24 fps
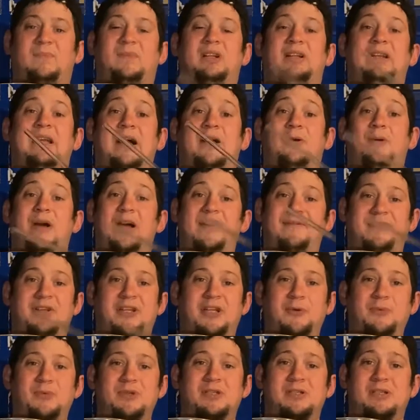Now,
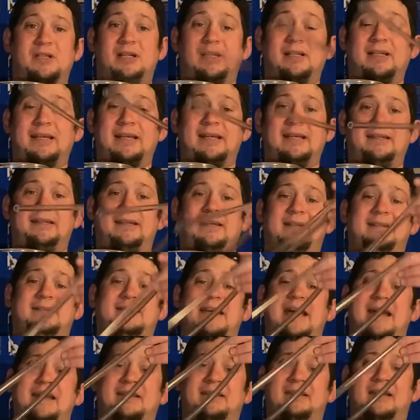everything was cleaned and
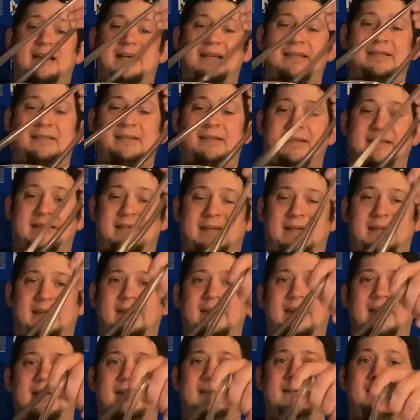sanitized yet
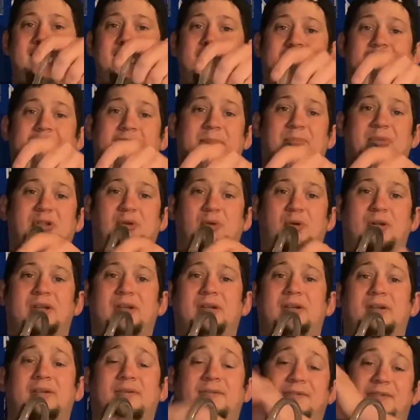again in
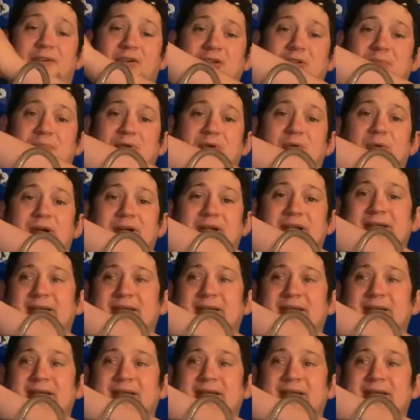between the first brew and the